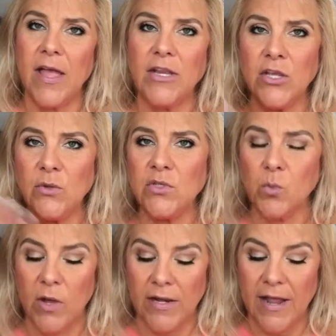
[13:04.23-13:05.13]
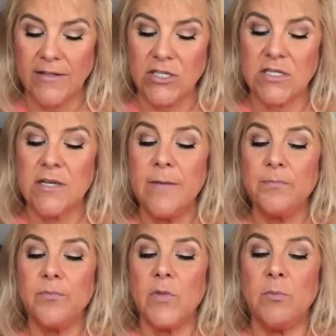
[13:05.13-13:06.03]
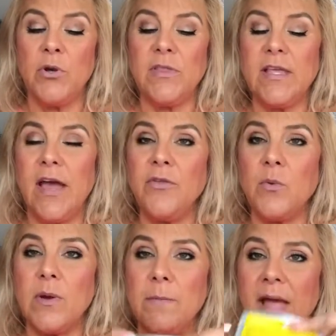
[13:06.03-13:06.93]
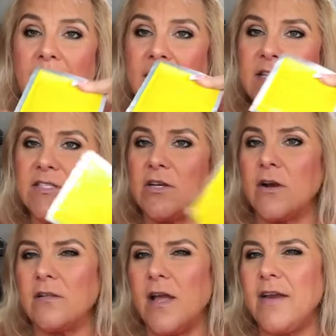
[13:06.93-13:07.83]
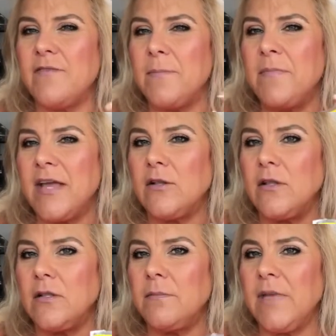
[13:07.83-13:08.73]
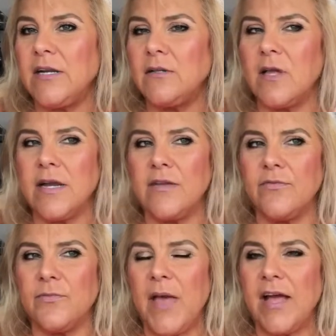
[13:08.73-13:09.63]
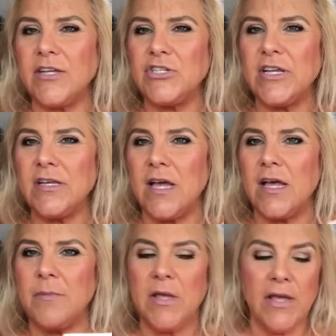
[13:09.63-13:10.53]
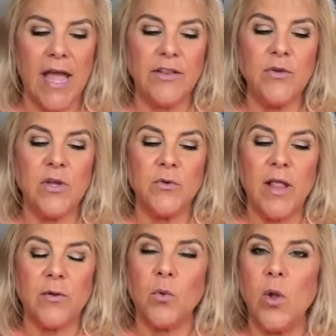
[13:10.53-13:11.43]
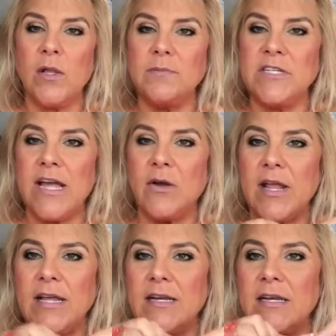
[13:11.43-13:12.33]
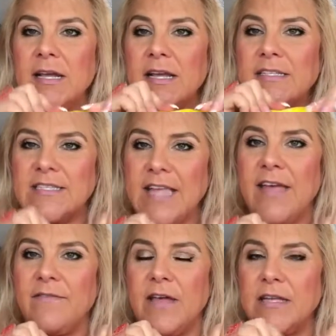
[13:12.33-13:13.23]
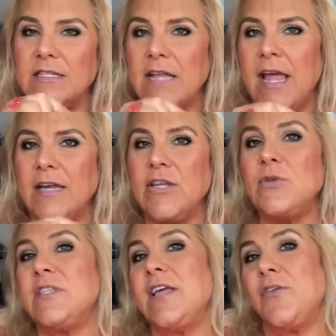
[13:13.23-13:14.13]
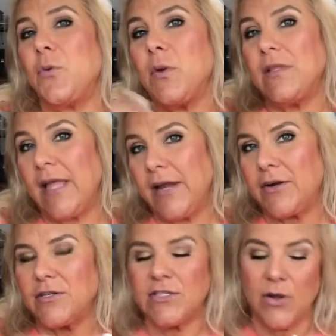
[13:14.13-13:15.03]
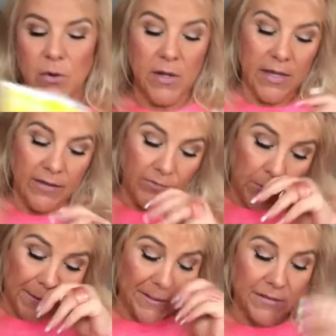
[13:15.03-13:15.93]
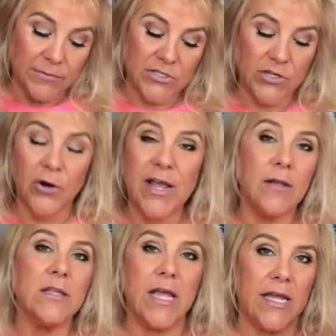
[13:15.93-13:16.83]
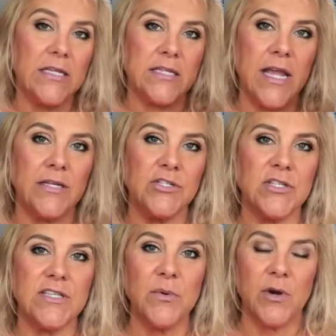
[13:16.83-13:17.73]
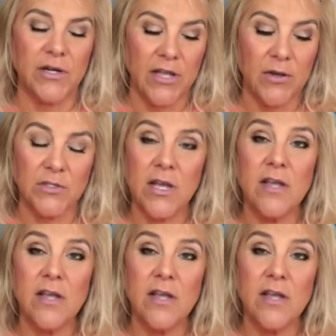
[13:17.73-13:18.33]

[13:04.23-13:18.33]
and use one and just put the other one back. These are kind of a metal kind of packaging, and you can like roll them down and save it and use the other one later. So if you want to start out light and just see where it goes,